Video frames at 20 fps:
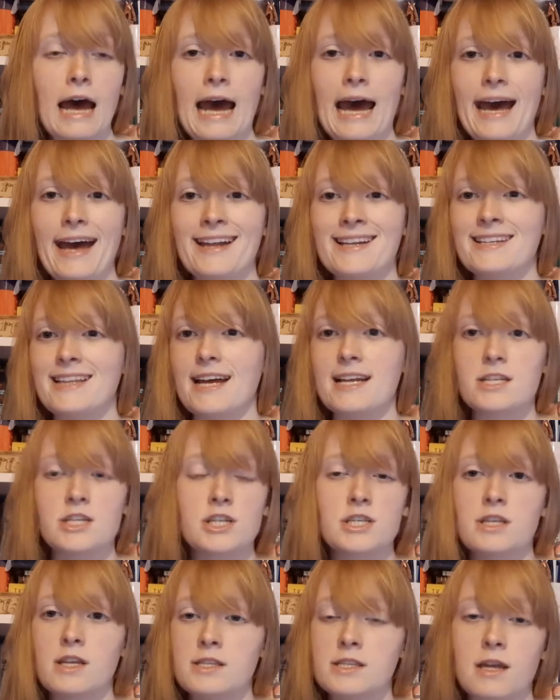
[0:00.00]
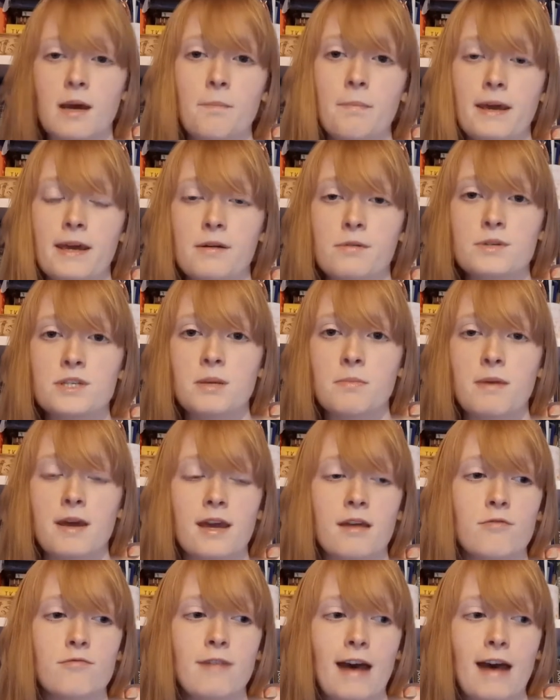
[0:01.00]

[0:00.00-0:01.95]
And that just doesn't appeal to me.